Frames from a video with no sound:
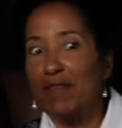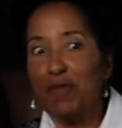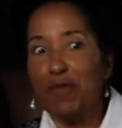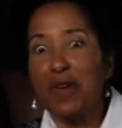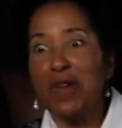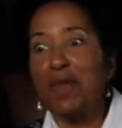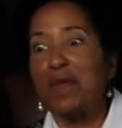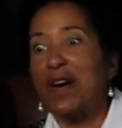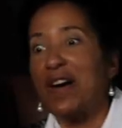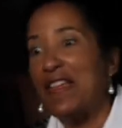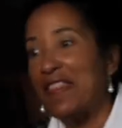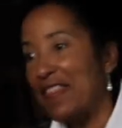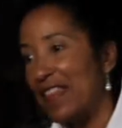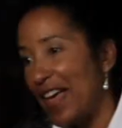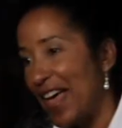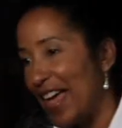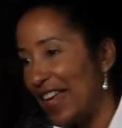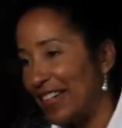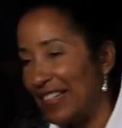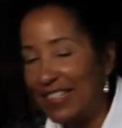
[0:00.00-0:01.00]
we want
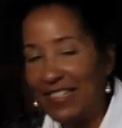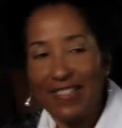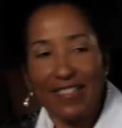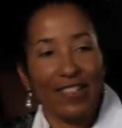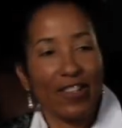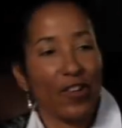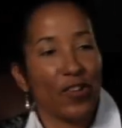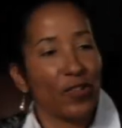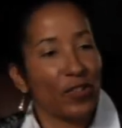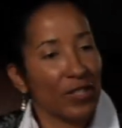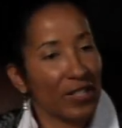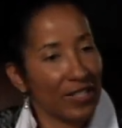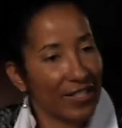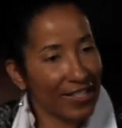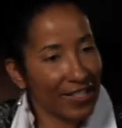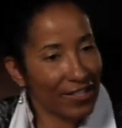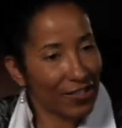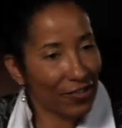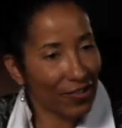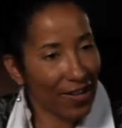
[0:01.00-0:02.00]
that. And she says, no, you need
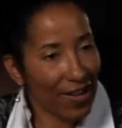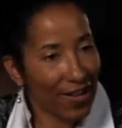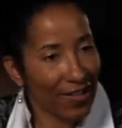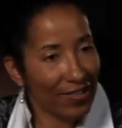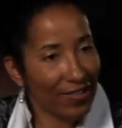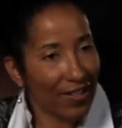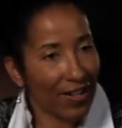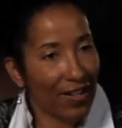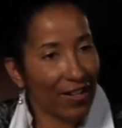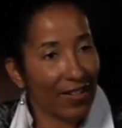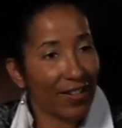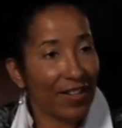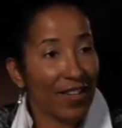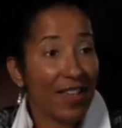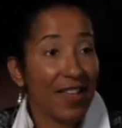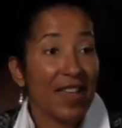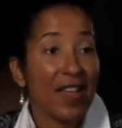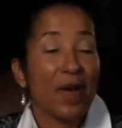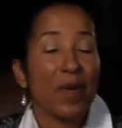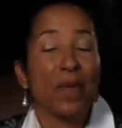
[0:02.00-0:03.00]
to eat your hot dog.
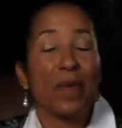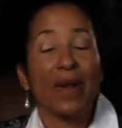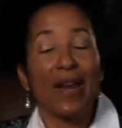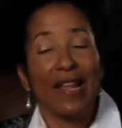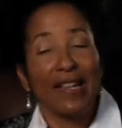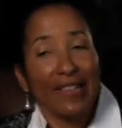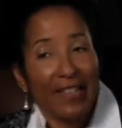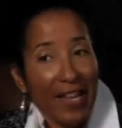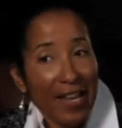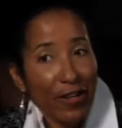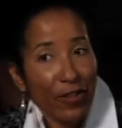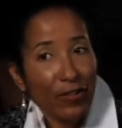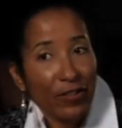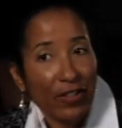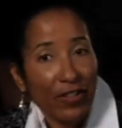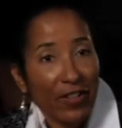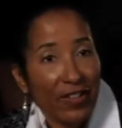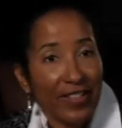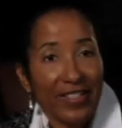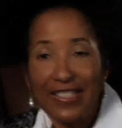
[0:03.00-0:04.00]
What I later
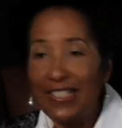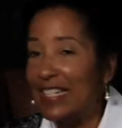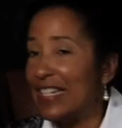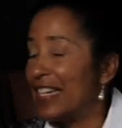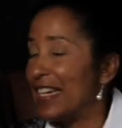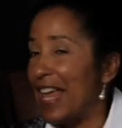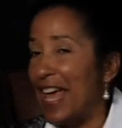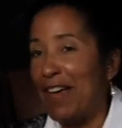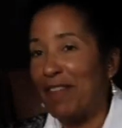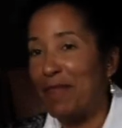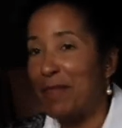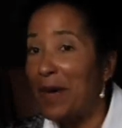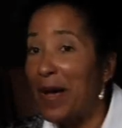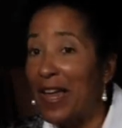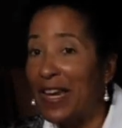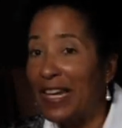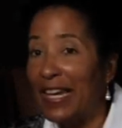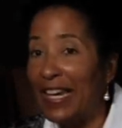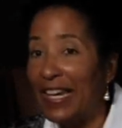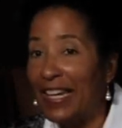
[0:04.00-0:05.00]
learned is she didn't have
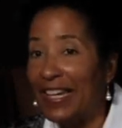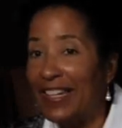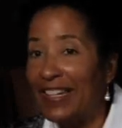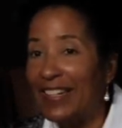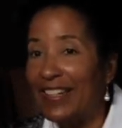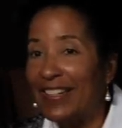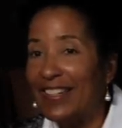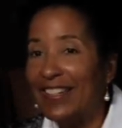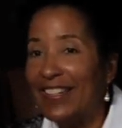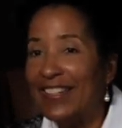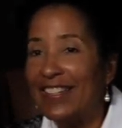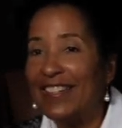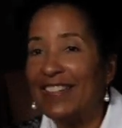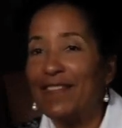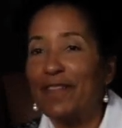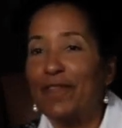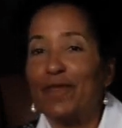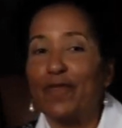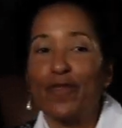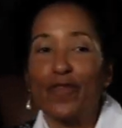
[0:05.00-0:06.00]
money
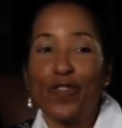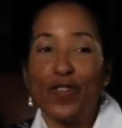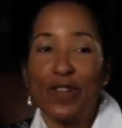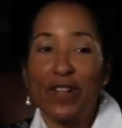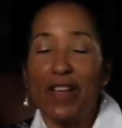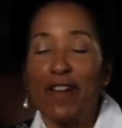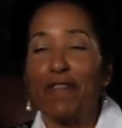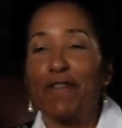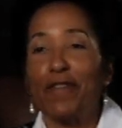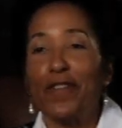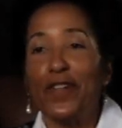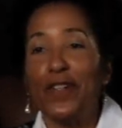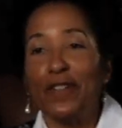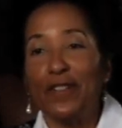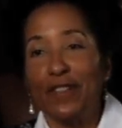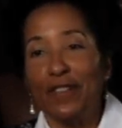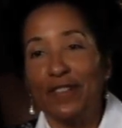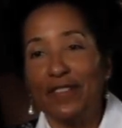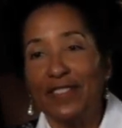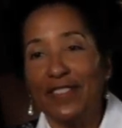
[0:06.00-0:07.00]
for enough
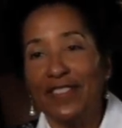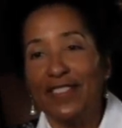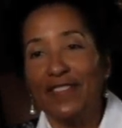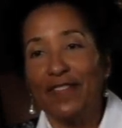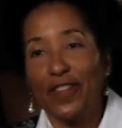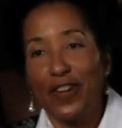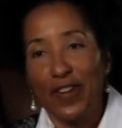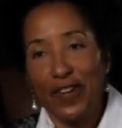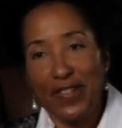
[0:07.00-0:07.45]
food for